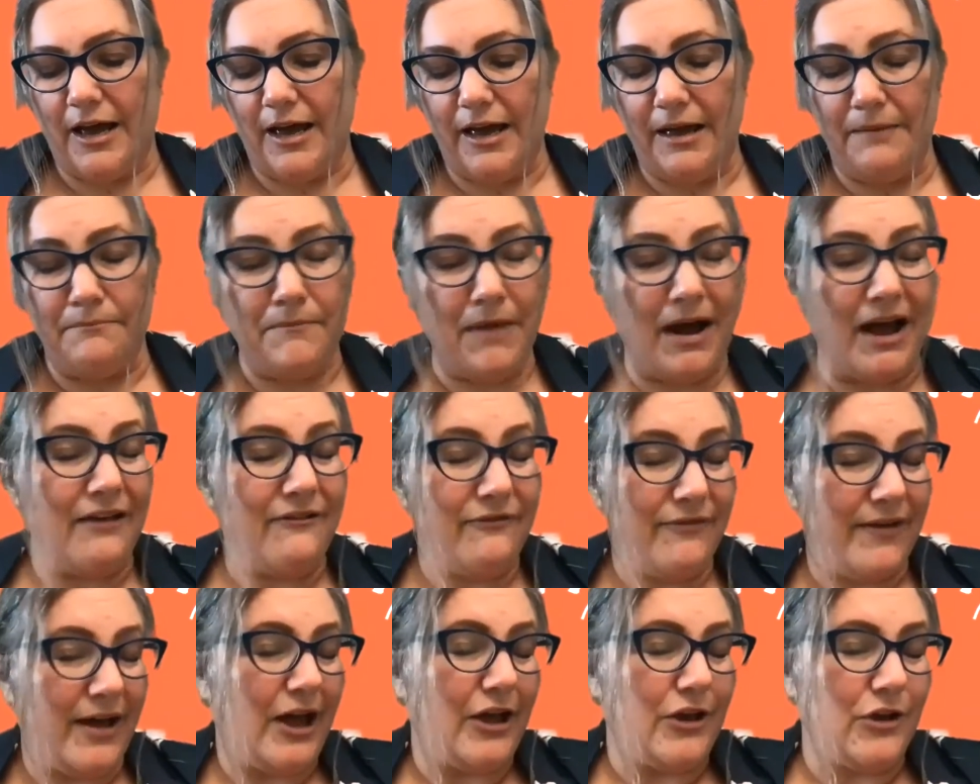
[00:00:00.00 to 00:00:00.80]
my
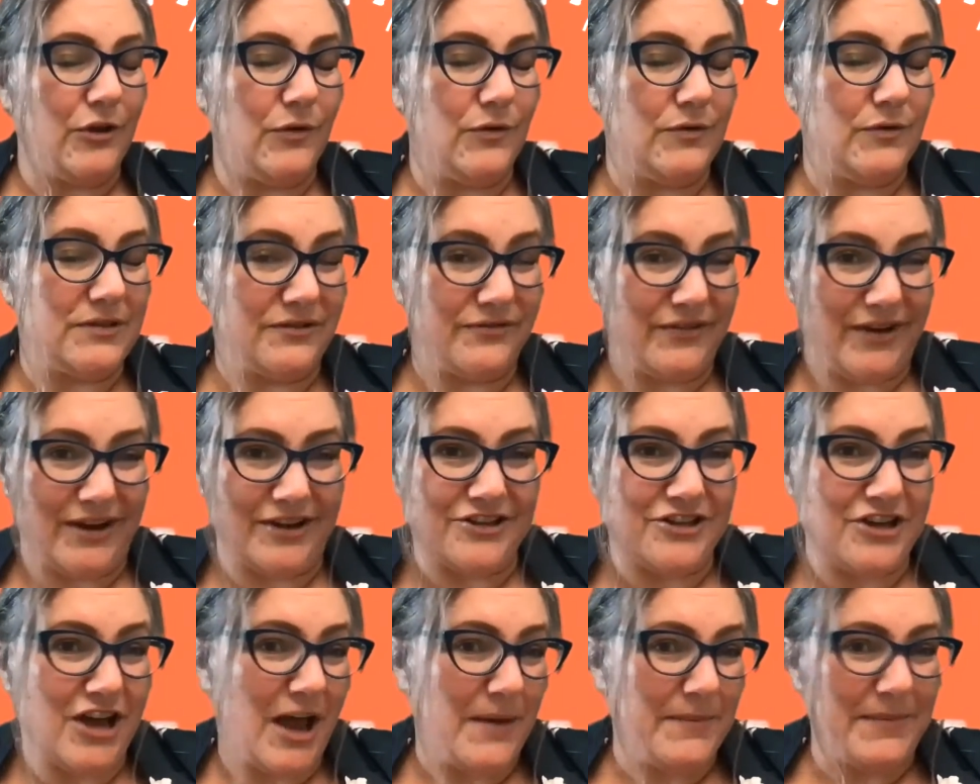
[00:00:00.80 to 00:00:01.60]
values around
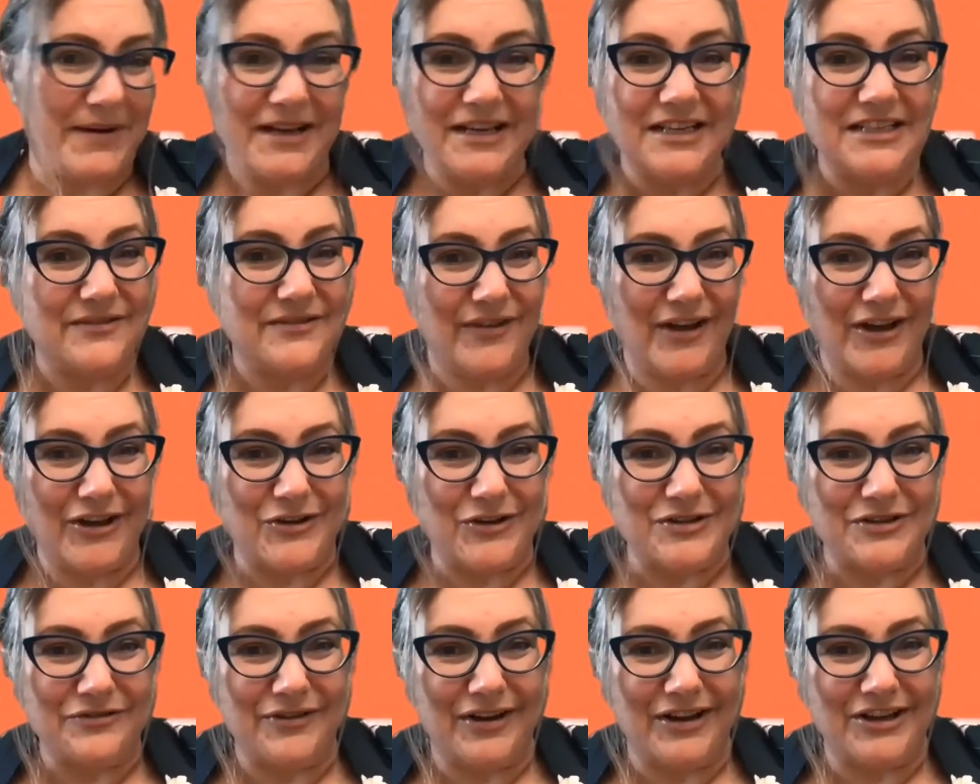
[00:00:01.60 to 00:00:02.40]
time and his
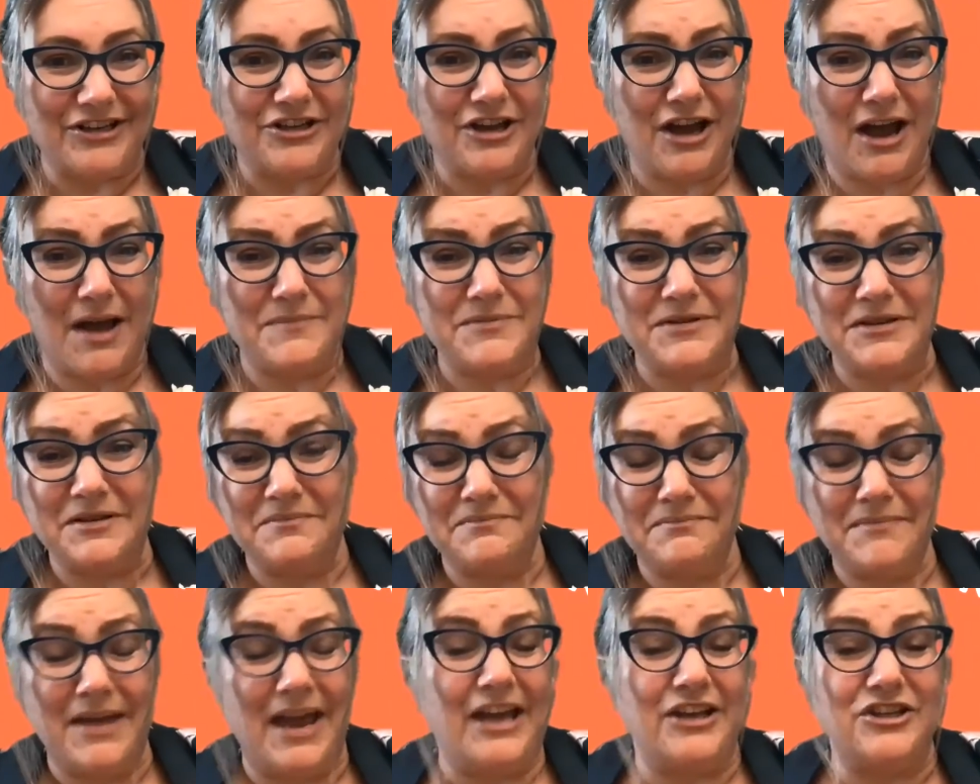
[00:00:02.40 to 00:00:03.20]
values around time didn't
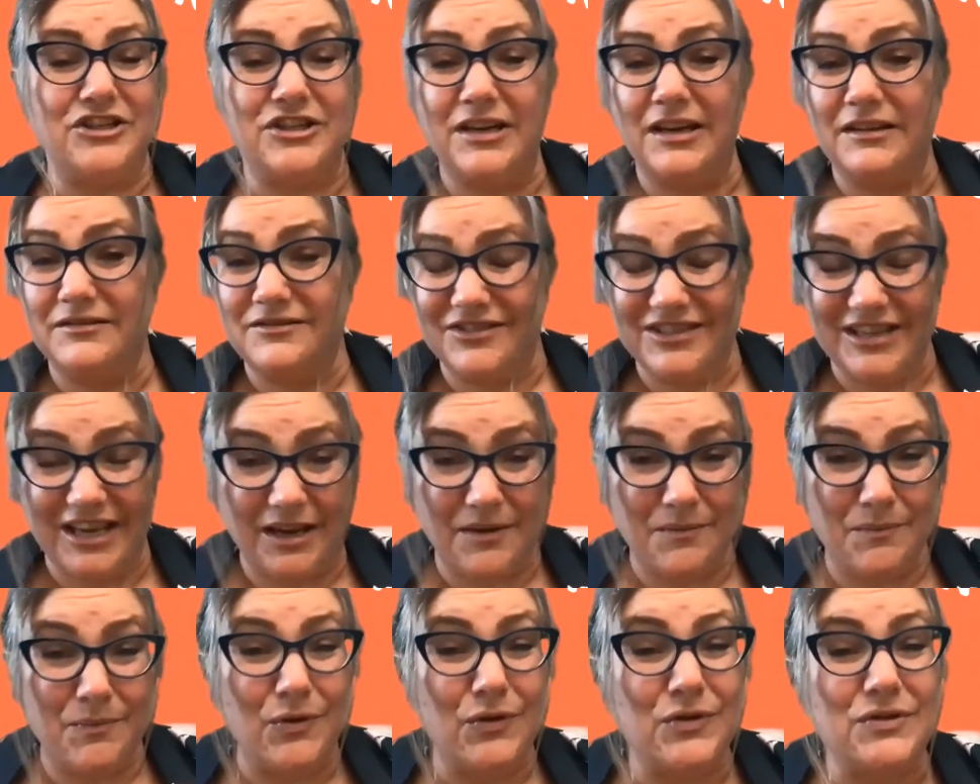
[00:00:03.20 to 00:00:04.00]
match. He kept on
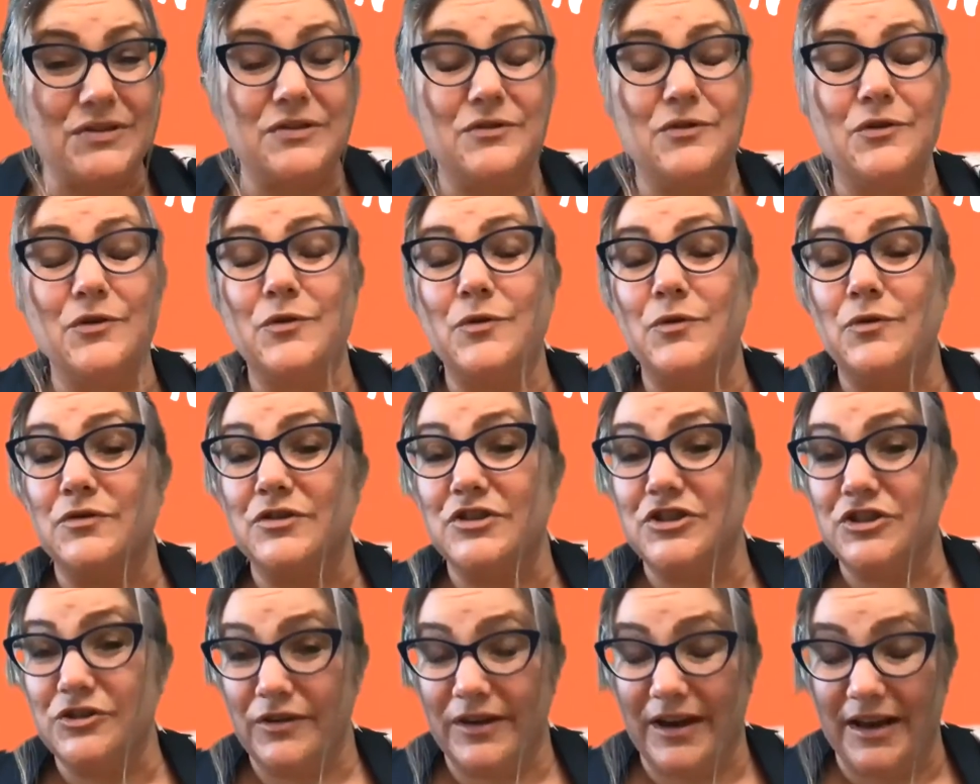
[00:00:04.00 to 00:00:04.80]
taking personal calls
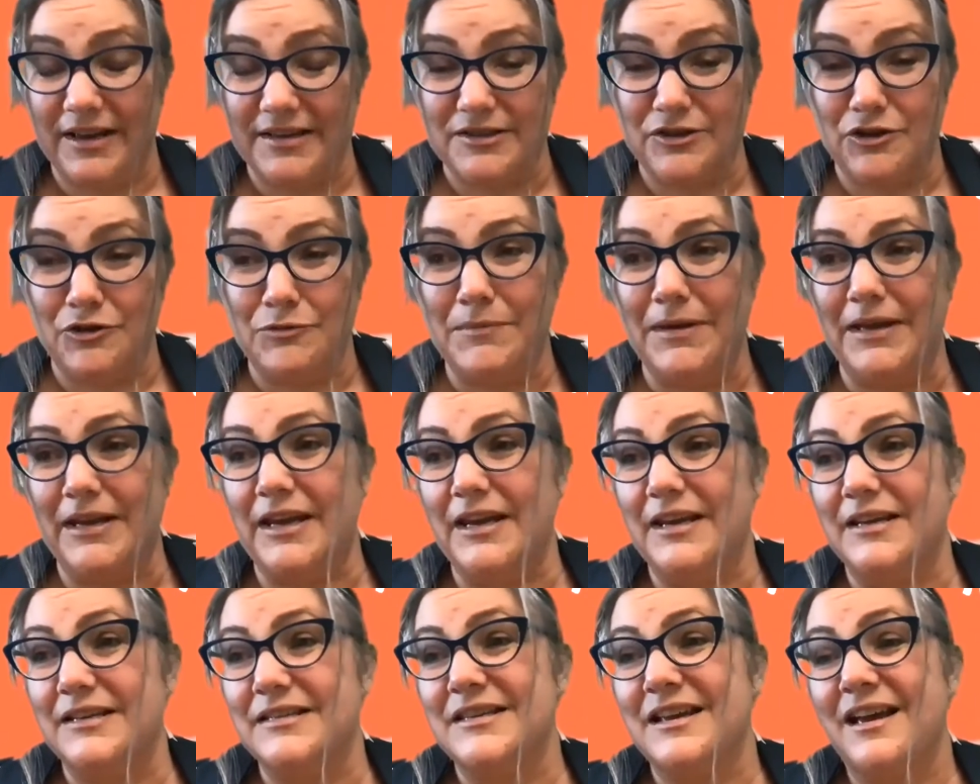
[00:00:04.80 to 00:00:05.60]
during our Zoom
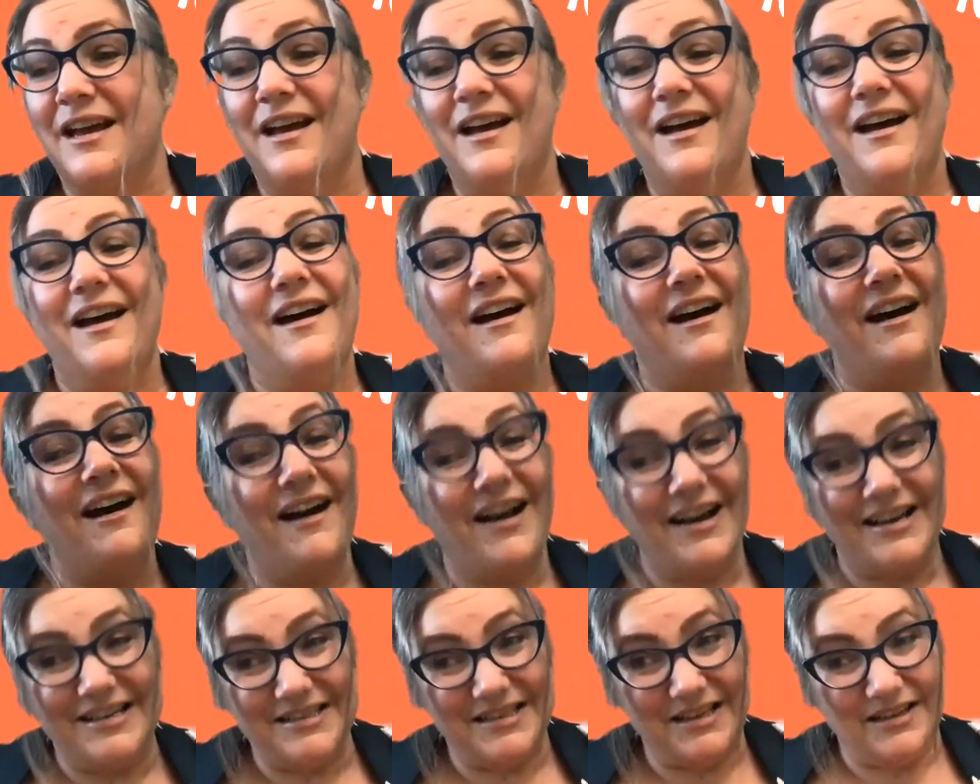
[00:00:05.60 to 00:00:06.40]
meetings.
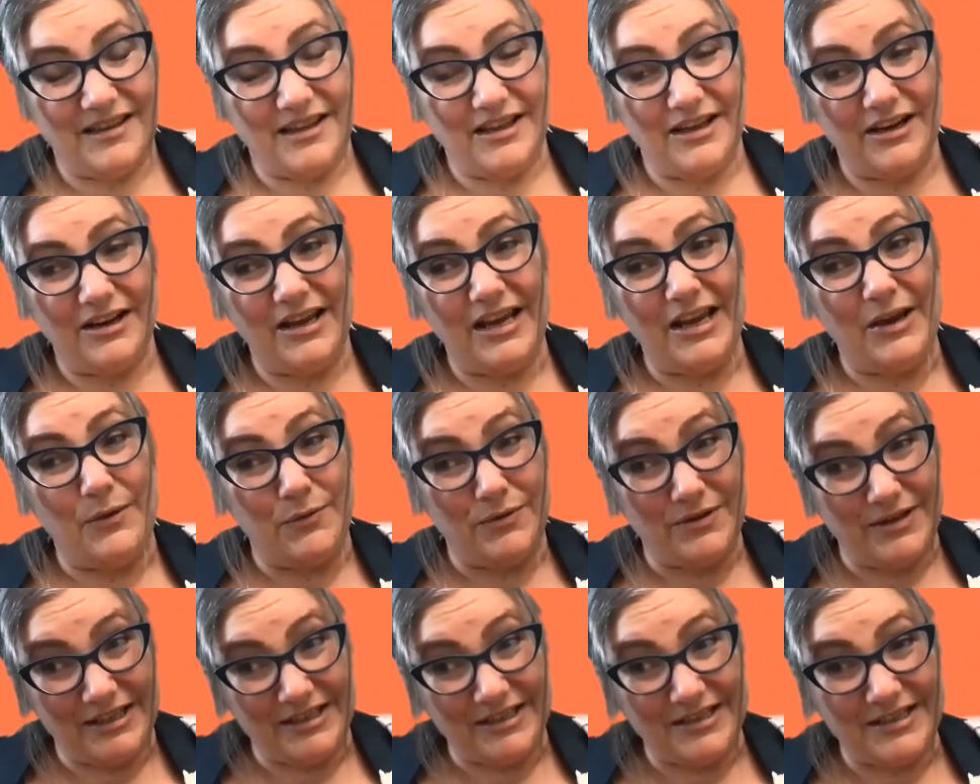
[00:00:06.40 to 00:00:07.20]
I said that he
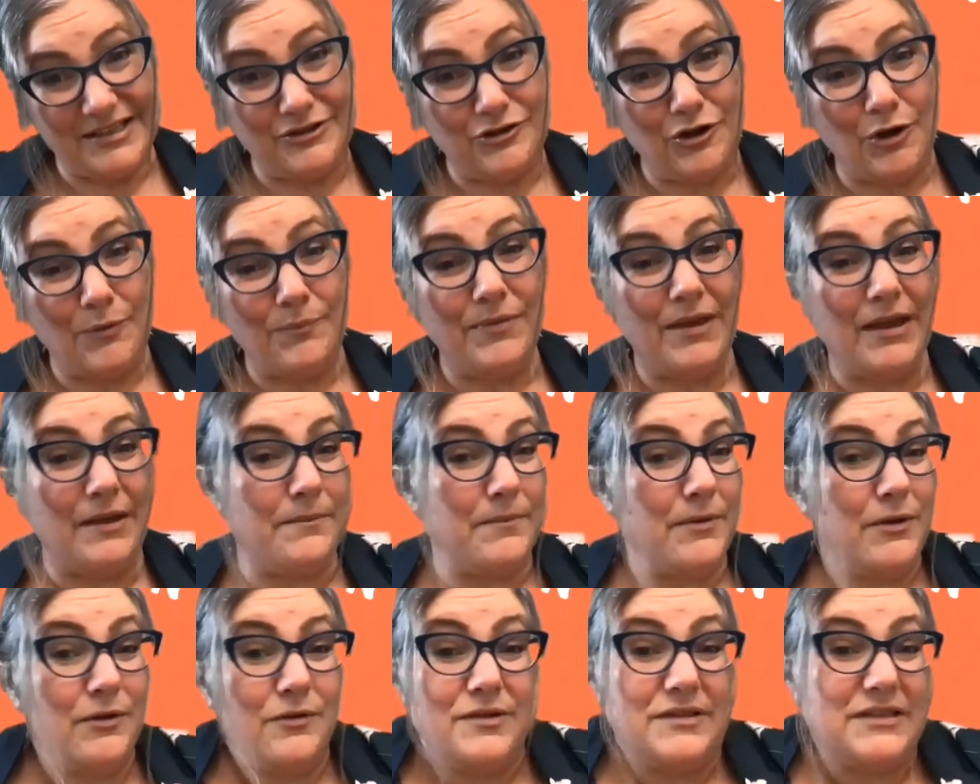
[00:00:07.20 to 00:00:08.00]
would need to stop that
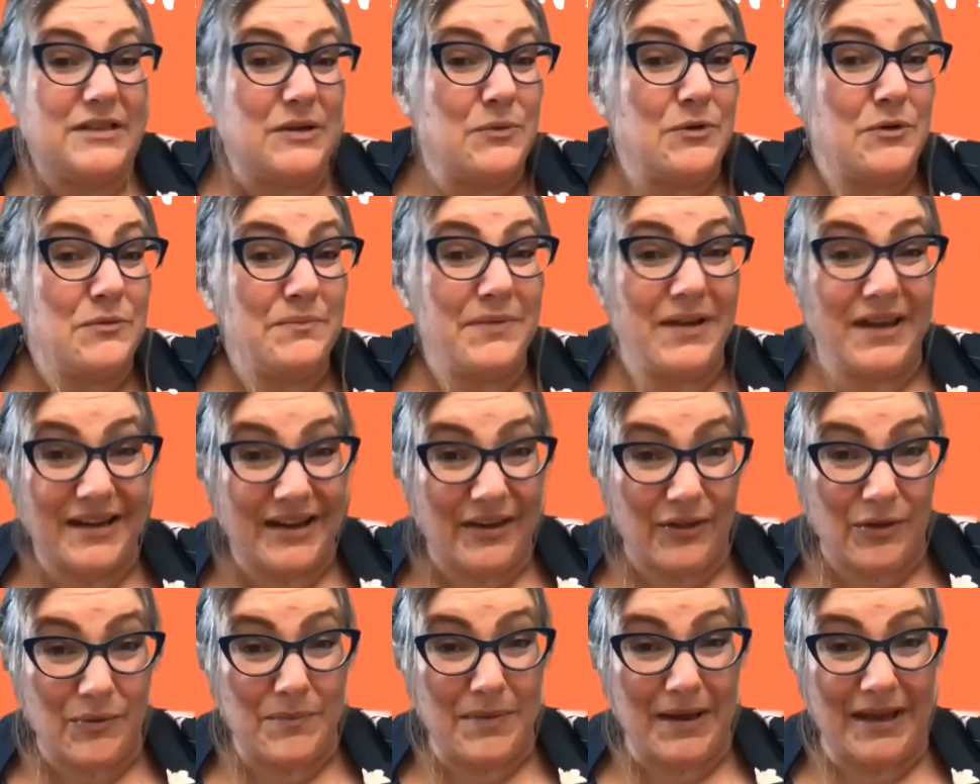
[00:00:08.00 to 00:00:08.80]
because there wouldn't be
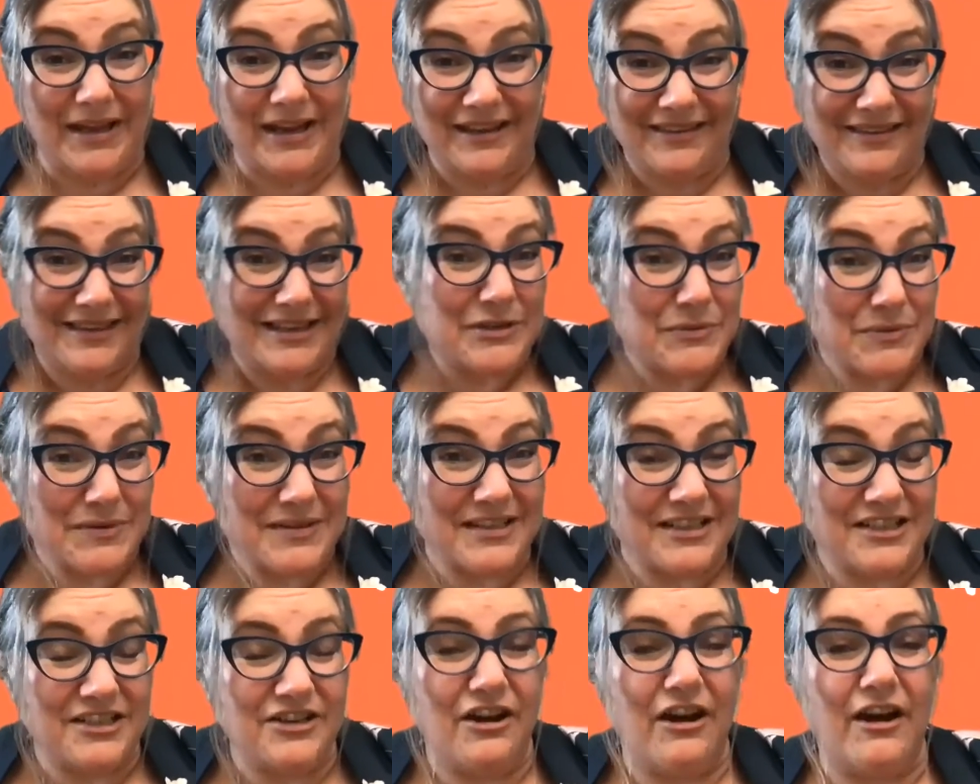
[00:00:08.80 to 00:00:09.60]
another meeting. This was
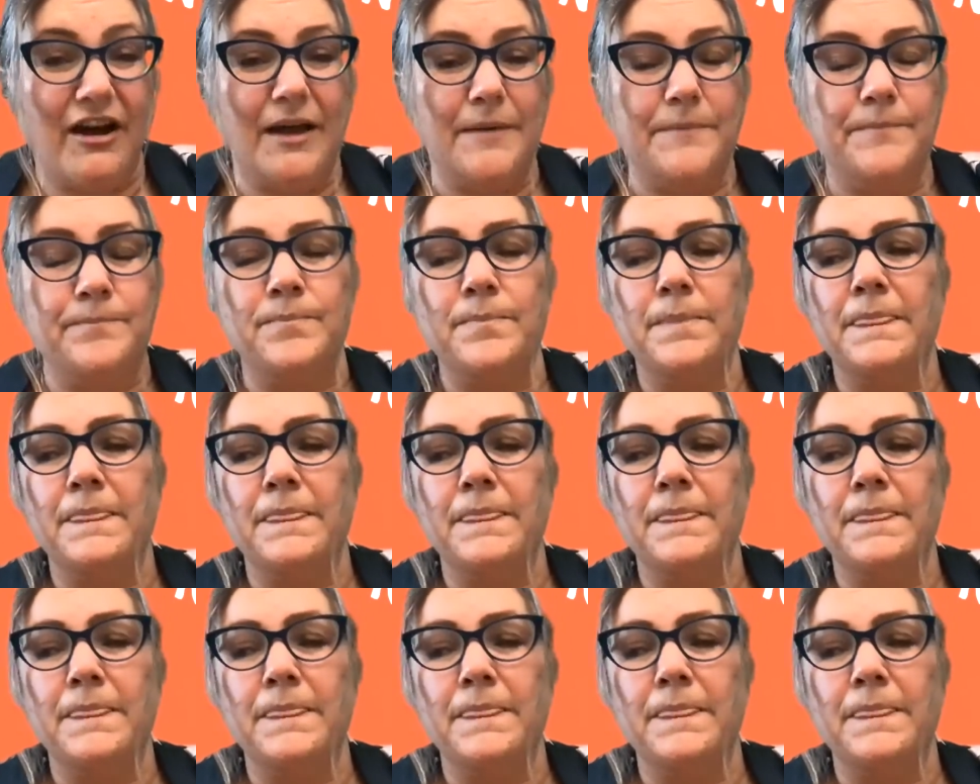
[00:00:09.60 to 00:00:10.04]
the time.